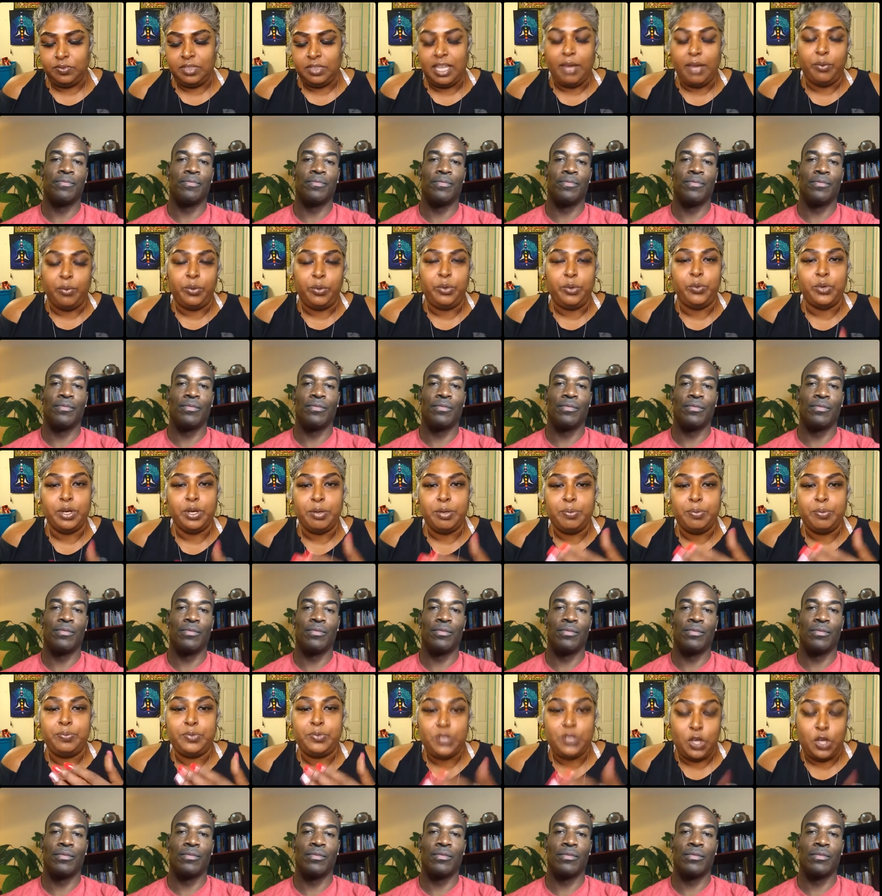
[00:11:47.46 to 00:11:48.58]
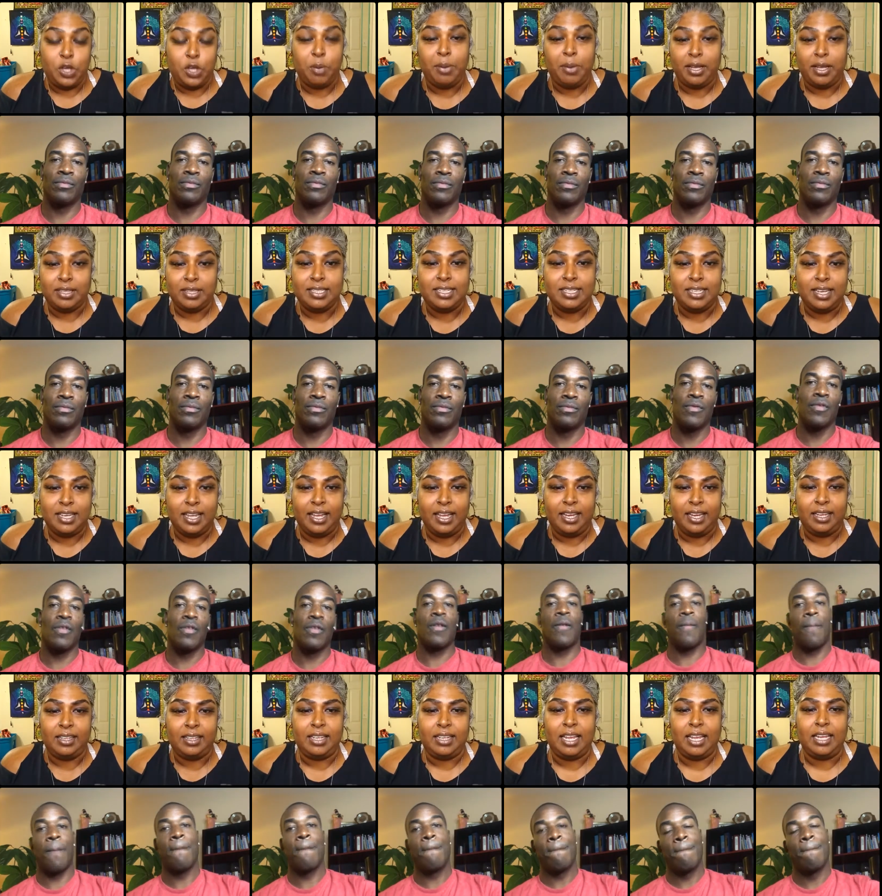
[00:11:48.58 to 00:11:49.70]
Speaker 1: that we want to talk about tonight
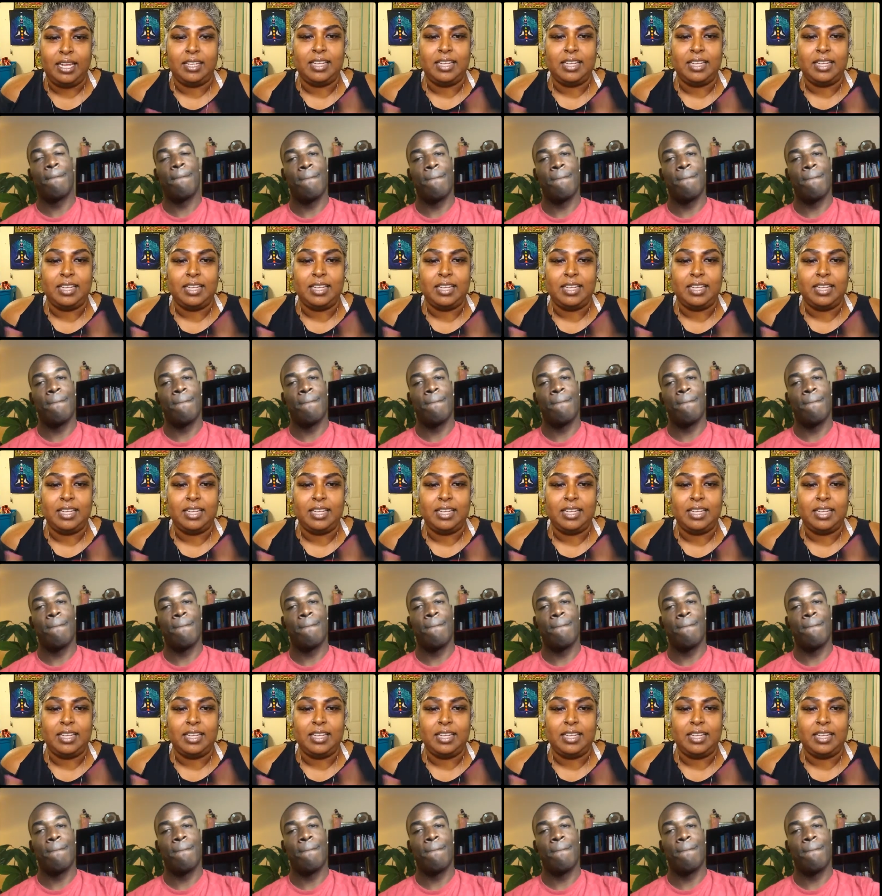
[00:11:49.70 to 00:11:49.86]
that